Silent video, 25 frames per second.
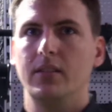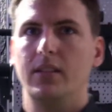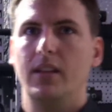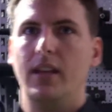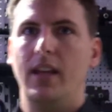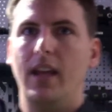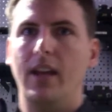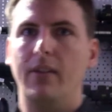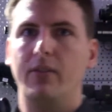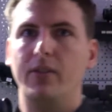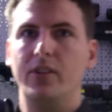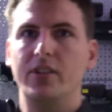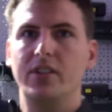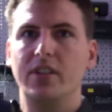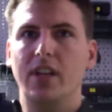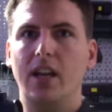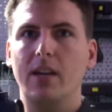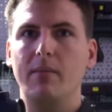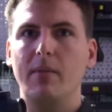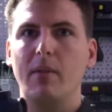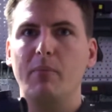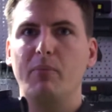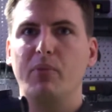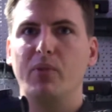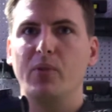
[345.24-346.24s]
every
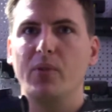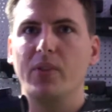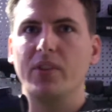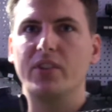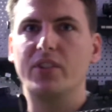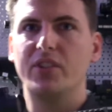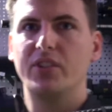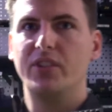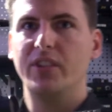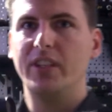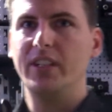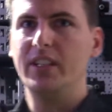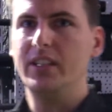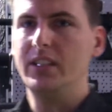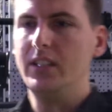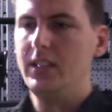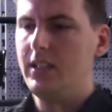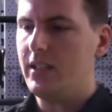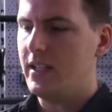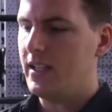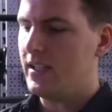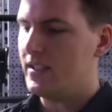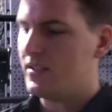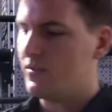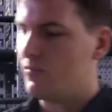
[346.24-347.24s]
time I pull the
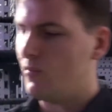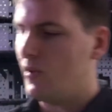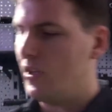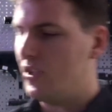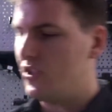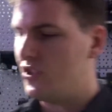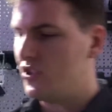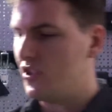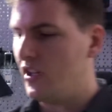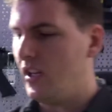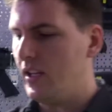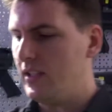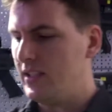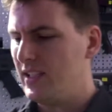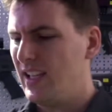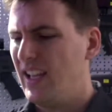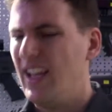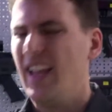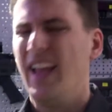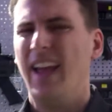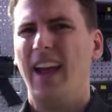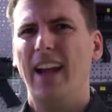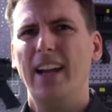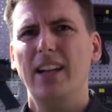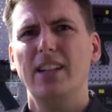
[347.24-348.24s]
trigger, there's one shot
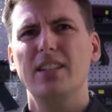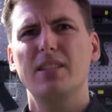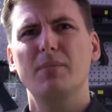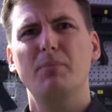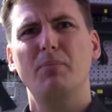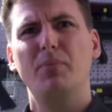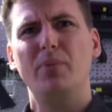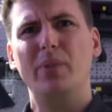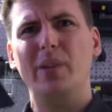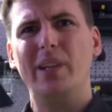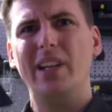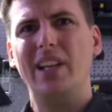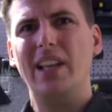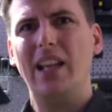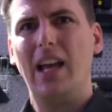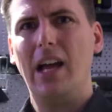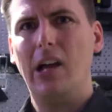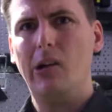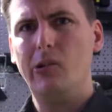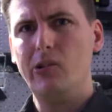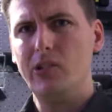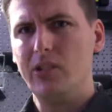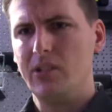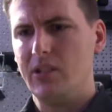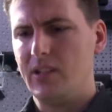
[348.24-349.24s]
and it's pretty
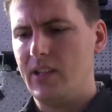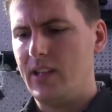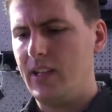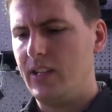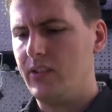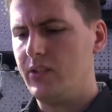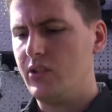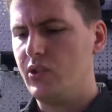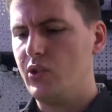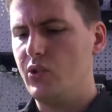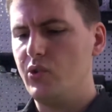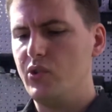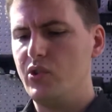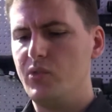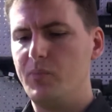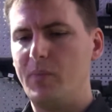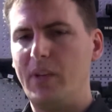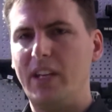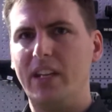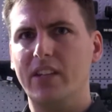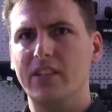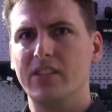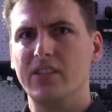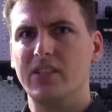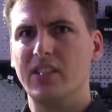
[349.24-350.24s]
loud. There are two
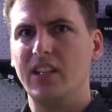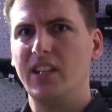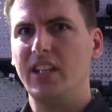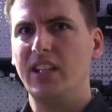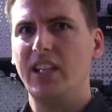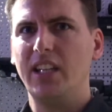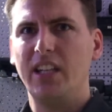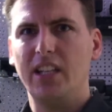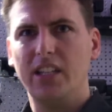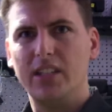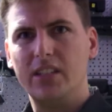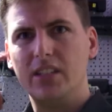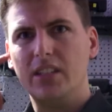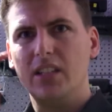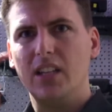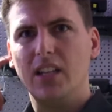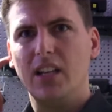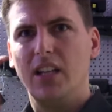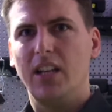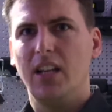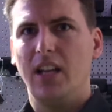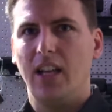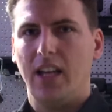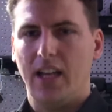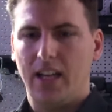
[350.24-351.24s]
speakers in here
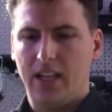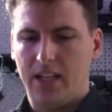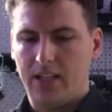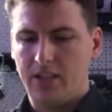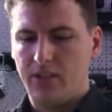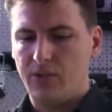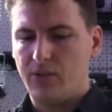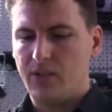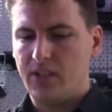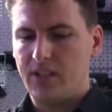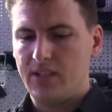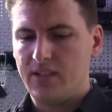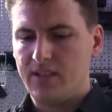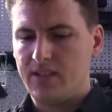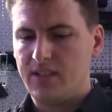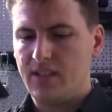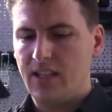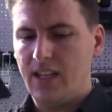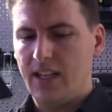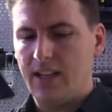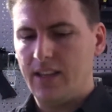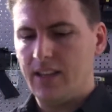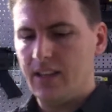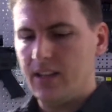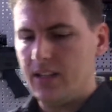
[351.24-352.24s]
and you can
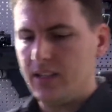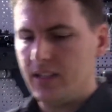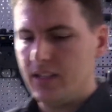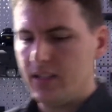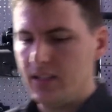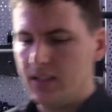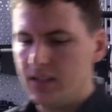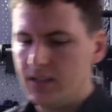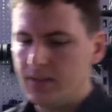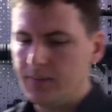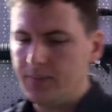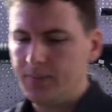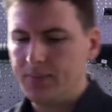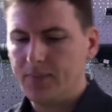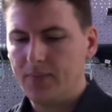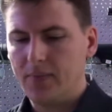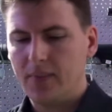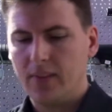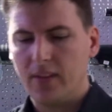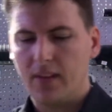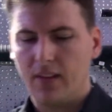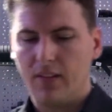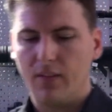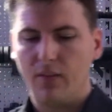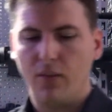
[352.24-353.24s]
set the
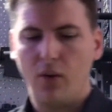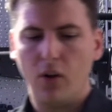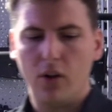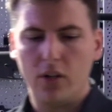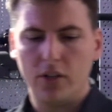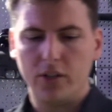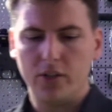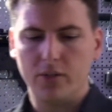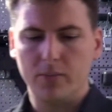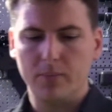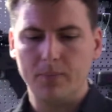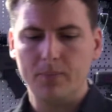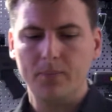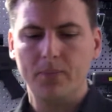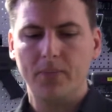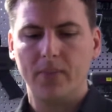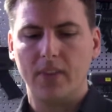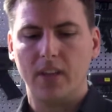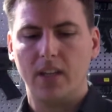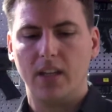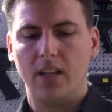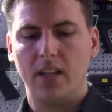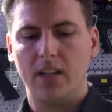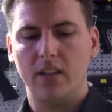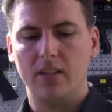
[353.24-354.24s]
volume
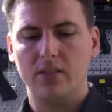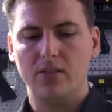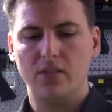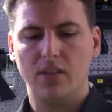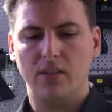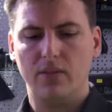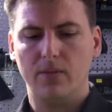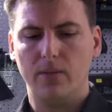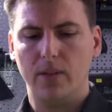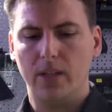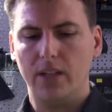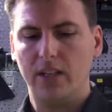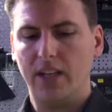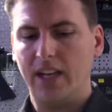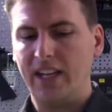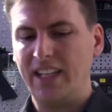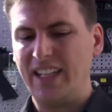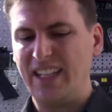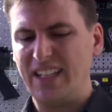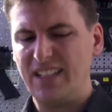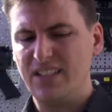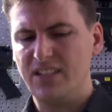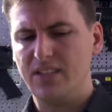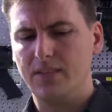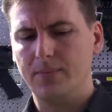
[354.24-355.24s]
in the software, I
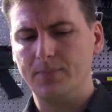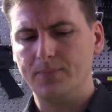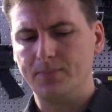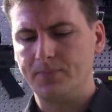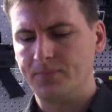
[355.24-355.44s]
guess.